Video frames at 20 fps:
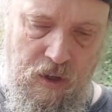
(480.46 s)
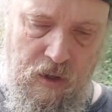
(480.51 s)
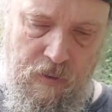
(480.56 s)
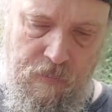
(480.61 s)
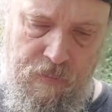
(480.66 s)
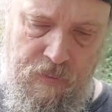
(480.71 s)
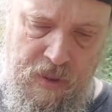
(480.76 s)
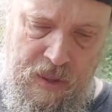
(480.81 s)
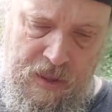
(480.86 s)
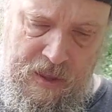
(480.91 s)

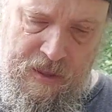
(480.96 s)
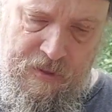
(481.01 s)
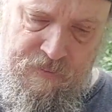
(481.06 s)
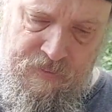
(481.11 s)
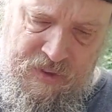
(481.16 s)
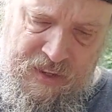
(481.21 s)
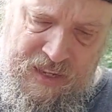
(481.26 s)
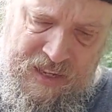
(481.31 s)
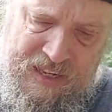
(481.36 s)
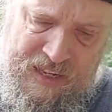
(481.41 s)

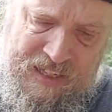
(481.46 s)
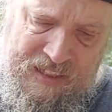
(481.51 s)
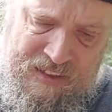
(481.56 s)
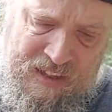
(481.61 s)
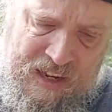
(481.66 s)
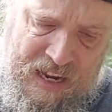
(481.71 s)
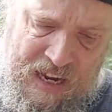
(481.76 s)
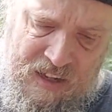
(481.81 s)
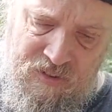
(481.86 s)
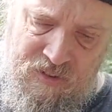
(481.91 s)
it
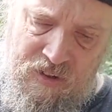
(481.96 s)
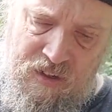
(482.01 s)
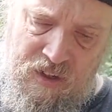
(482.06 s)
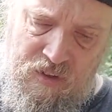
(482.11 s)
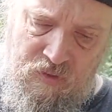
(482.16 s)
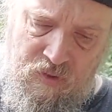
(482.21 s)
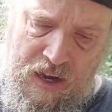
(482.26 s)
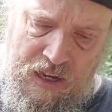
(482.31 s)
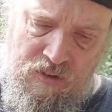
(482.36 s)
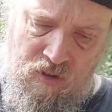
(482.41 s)
has an
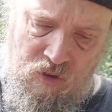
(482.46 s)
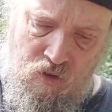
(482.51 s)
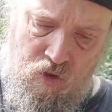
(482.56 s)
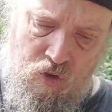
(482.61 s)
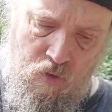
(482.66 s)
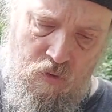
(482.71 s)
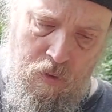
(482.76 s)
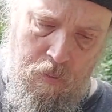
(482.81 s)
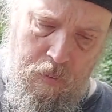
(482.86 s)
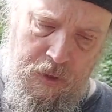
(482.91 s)
advantage
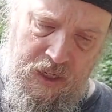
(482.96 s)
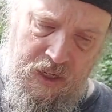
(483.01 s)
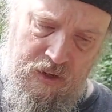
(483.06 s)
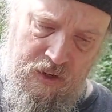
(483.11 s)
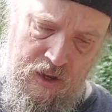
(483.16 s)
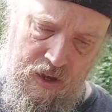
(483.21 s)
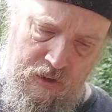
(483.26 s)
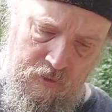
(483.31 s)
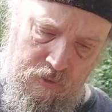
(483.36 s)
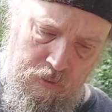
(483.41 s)
over bigger
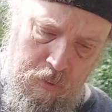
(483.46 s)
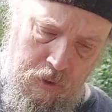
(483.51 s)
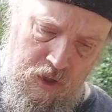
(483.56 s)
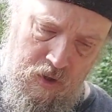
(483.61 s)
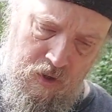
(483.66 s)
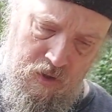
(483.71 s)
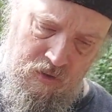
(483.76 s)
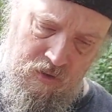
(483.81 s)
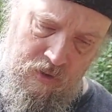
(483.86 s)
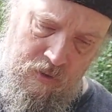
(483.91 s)
knives
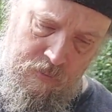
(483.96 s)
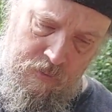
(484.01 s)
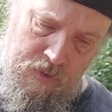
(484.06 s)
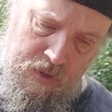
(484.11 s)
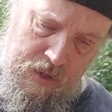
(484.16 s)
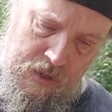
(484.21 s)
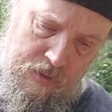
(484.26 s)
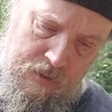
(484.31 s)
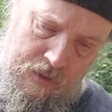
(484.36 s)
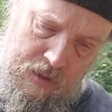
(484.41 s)
because,
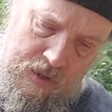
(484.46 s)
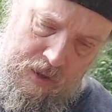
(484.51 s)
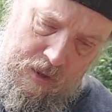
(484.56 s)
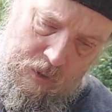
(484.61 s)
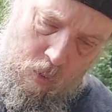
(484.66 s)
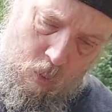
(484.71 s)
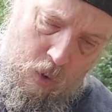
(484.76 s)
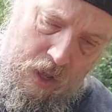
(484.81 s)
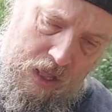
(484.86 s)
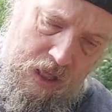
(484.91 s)

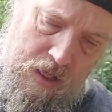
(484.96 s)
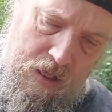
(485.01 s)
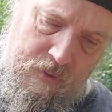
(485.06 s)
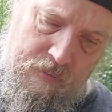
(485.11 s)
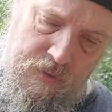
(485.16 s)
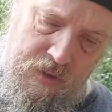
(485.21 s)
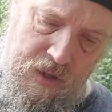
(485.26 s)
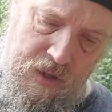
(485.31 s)
well,